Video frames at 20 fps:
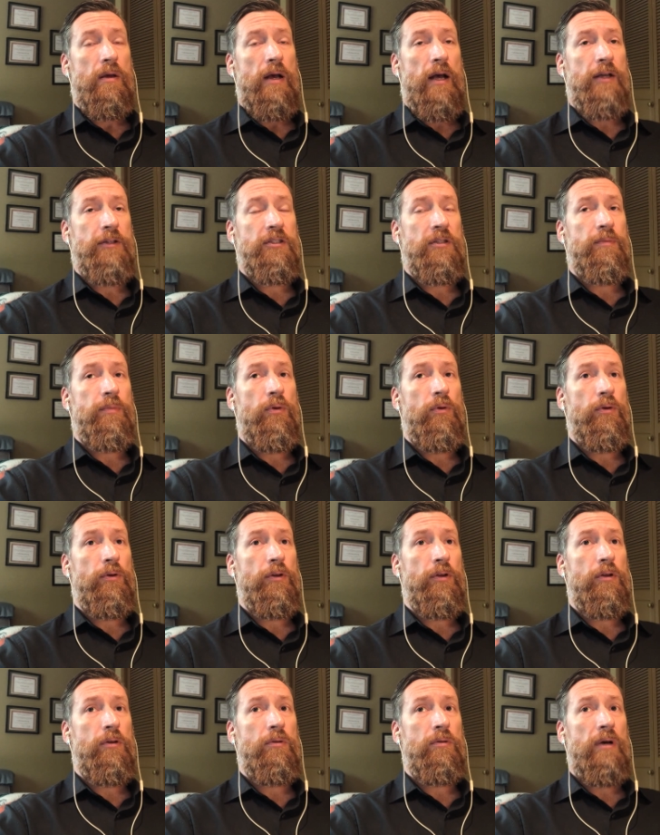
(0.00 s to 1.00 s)
I'll
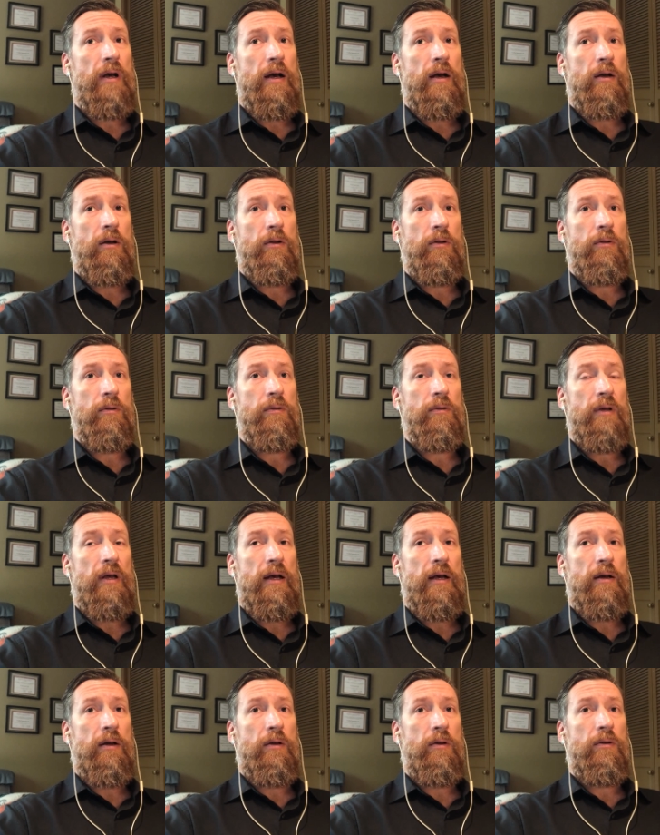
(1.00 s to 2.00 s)
support you.
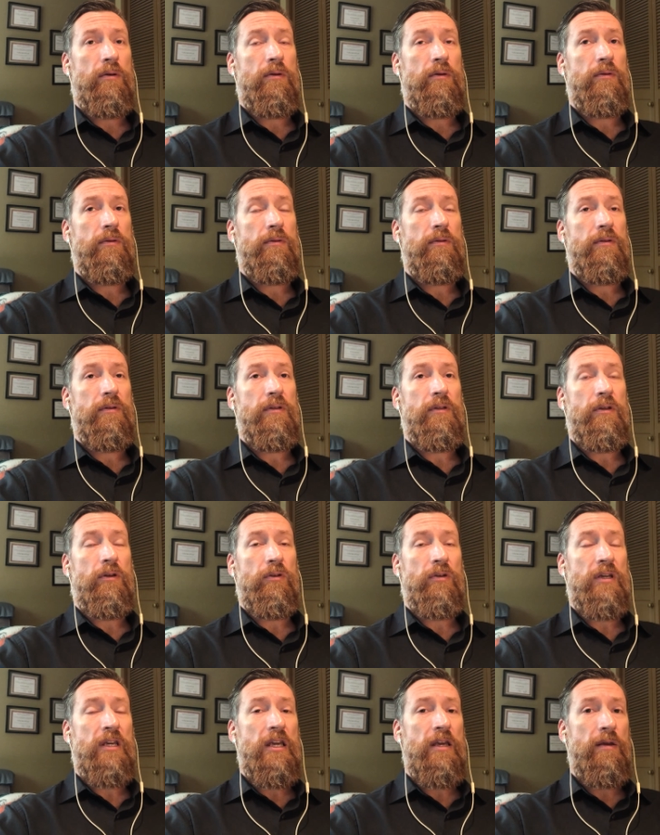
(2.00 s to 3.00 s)
I'll you
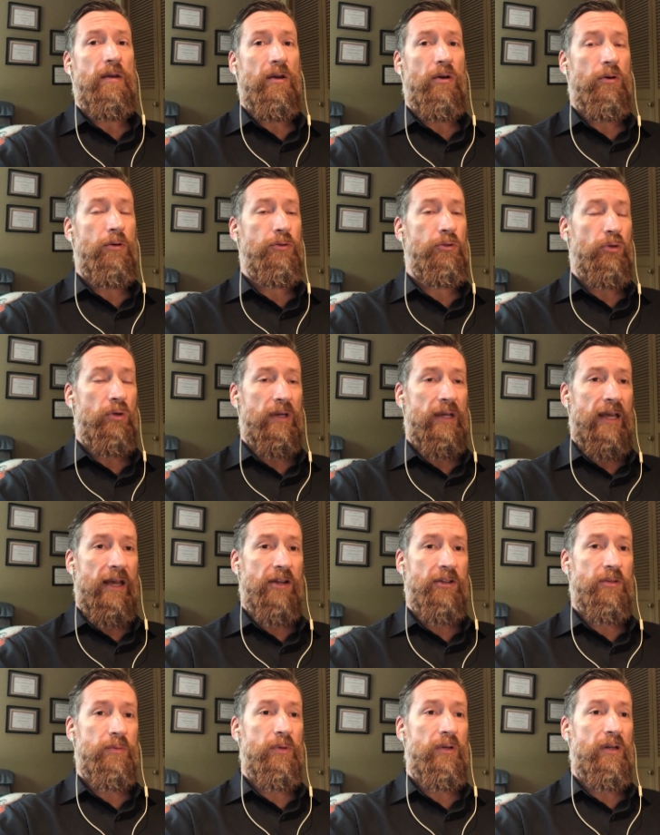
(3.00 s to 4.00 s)
know, hold you
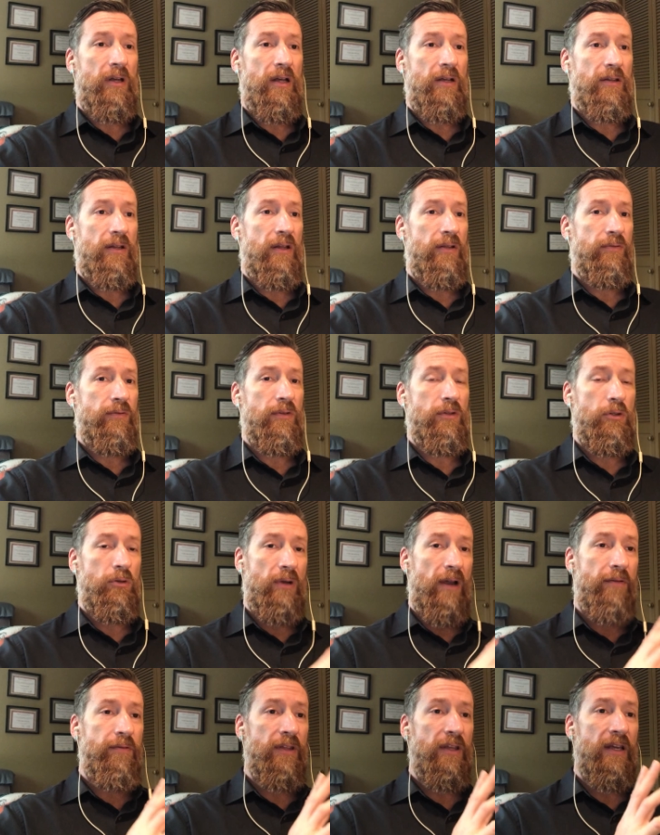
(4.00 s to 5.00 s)
accountable. I'll
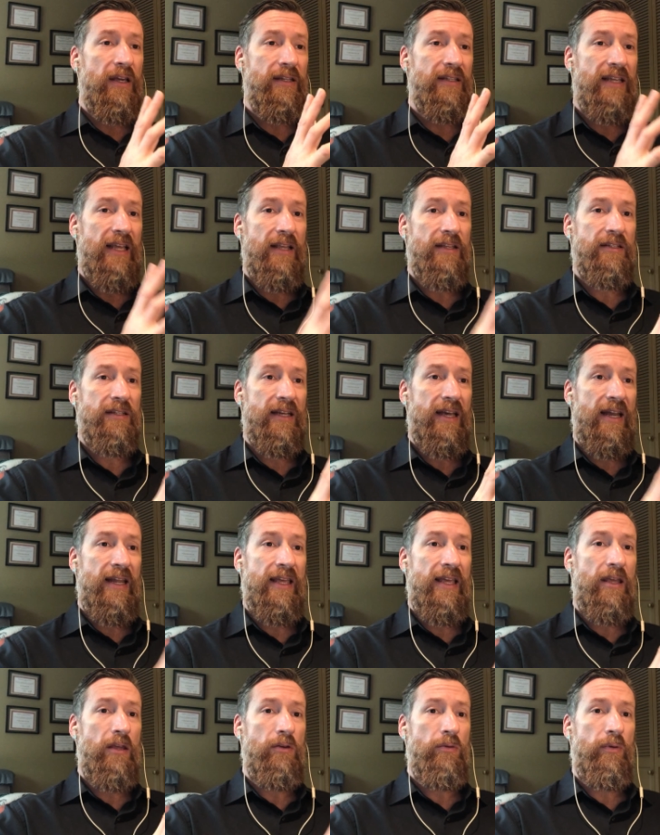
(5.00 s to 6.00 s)
do everything it takes to kind
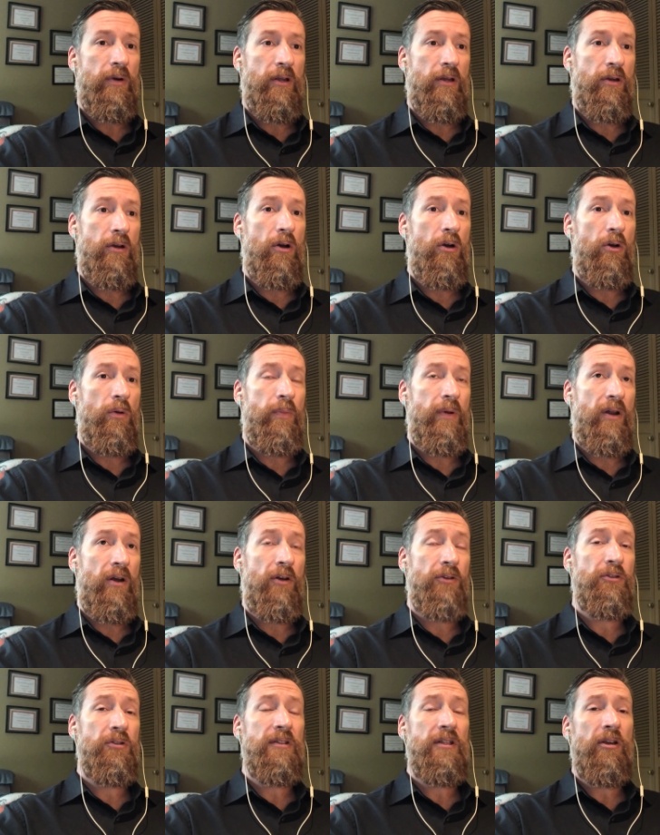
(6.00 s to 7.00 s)
of get you to where you go, but
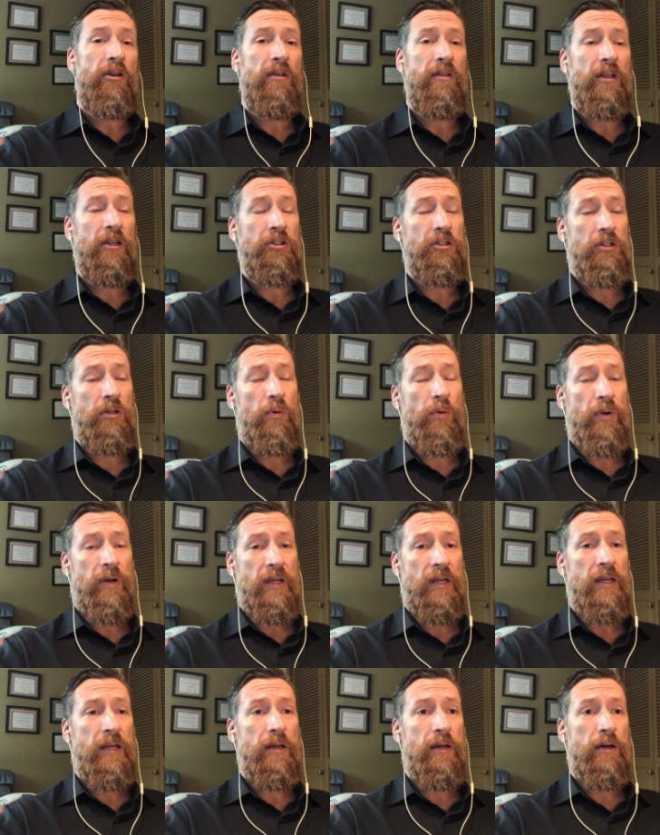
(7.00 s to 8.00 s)
also tell you things you don't want
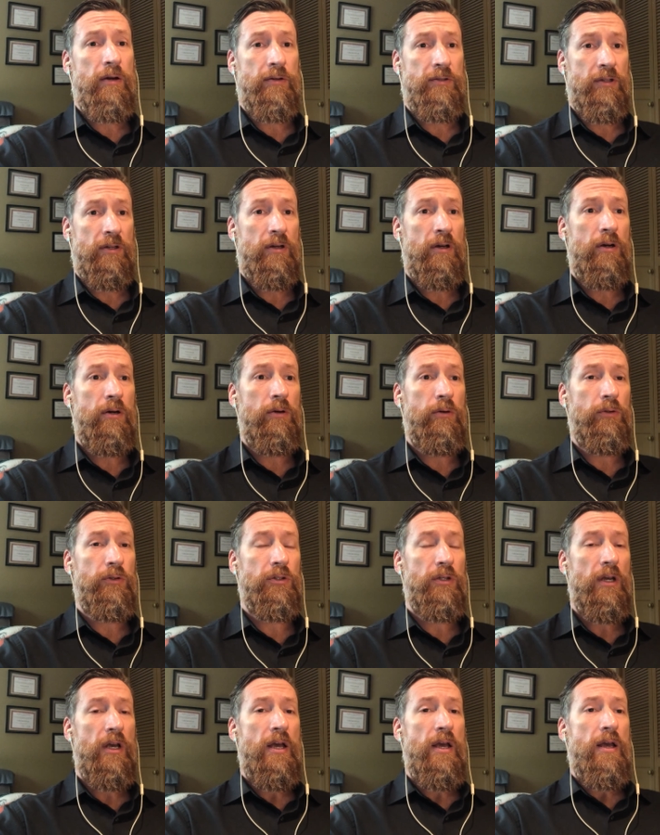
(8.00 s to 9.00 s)
to hear as a
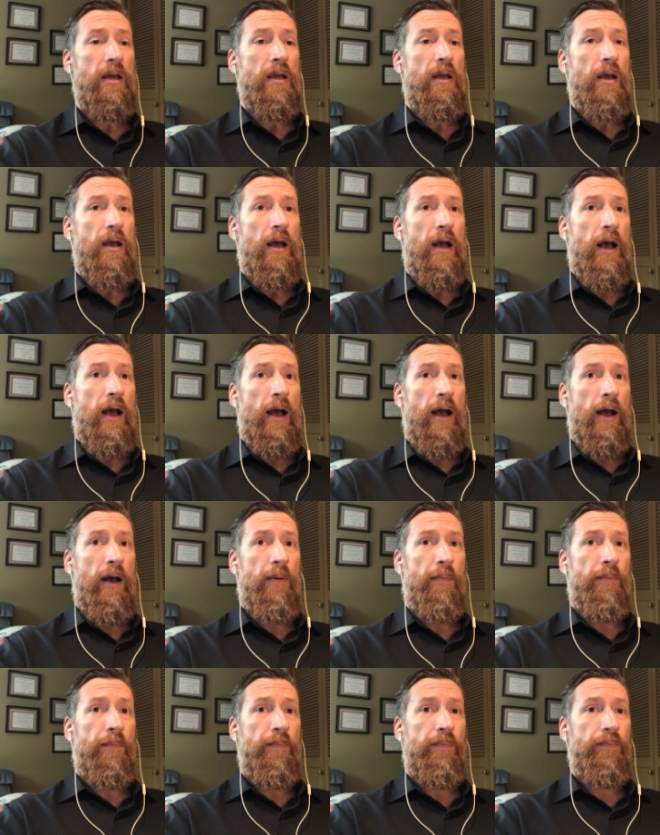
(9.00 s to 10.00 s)
coach,
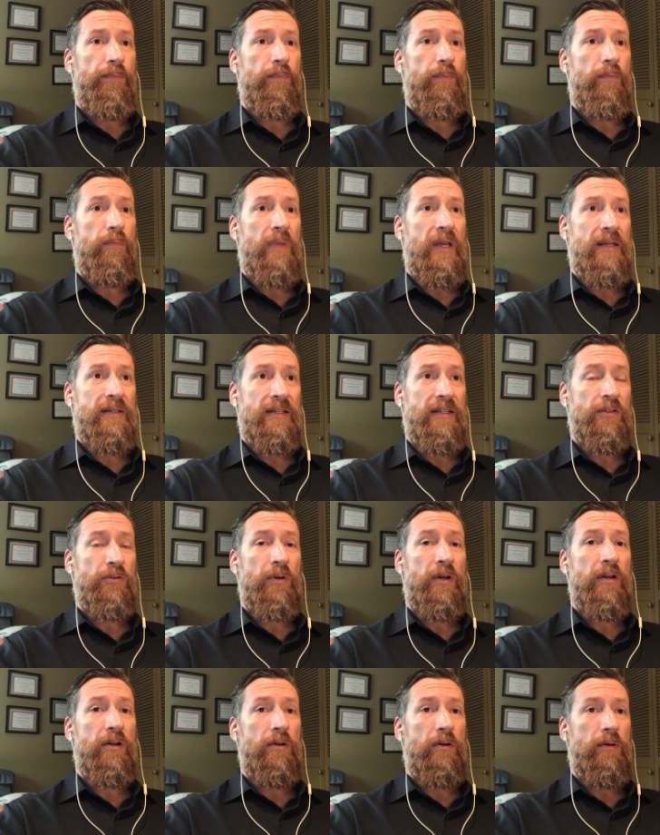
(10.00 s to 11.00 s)
because it's
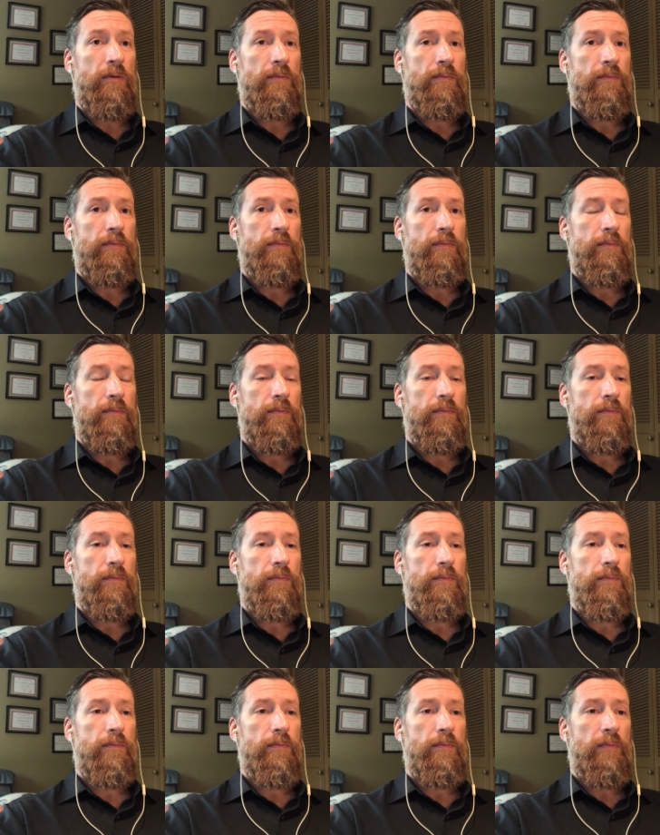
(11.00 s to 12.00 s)
critical.
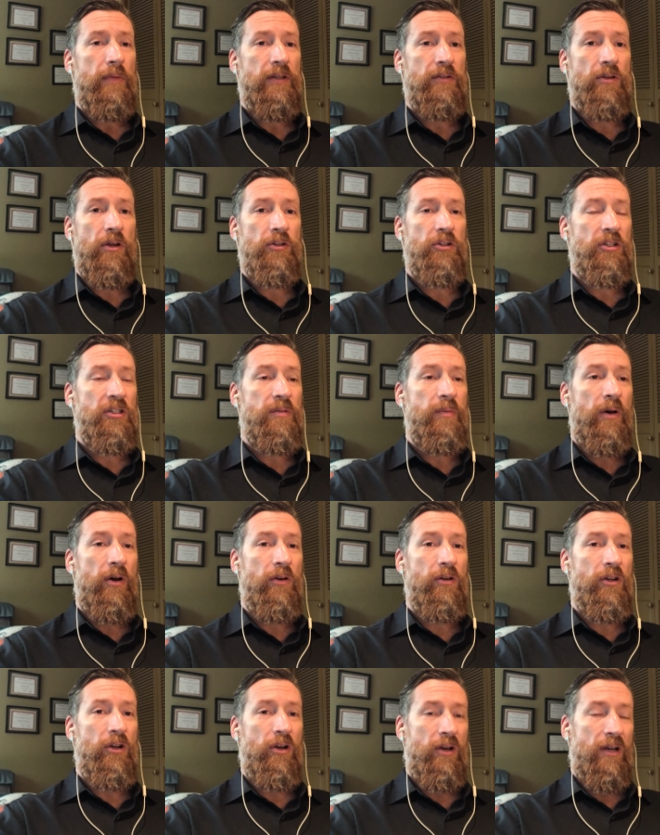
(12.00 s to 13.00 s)
It's not just
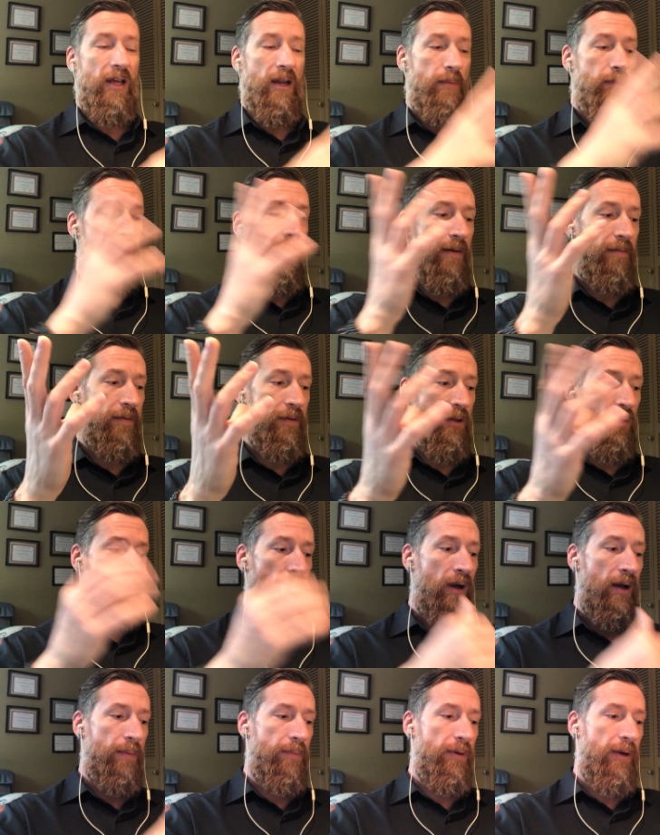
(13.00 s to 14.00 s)
about, you know, kind of puffing
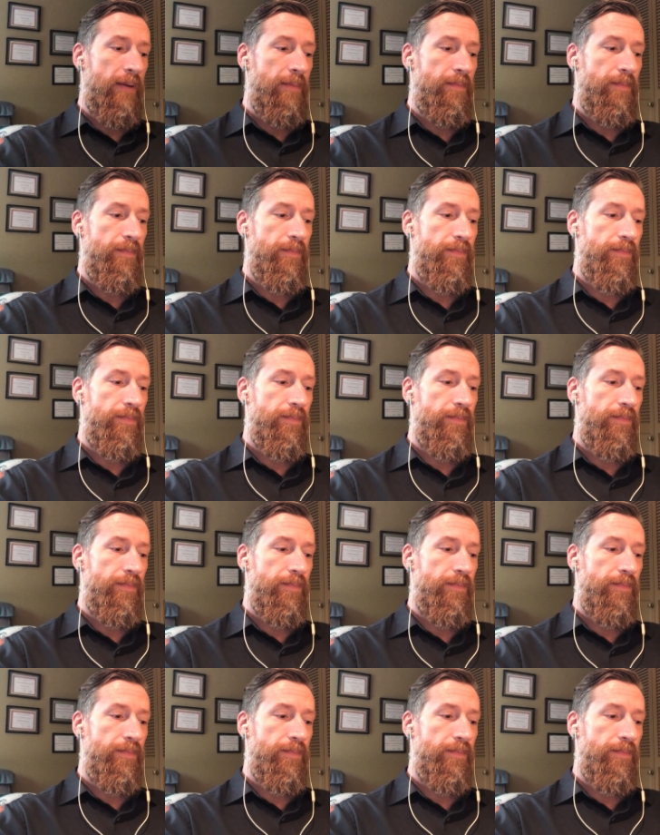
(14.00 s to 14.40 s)
you up, right?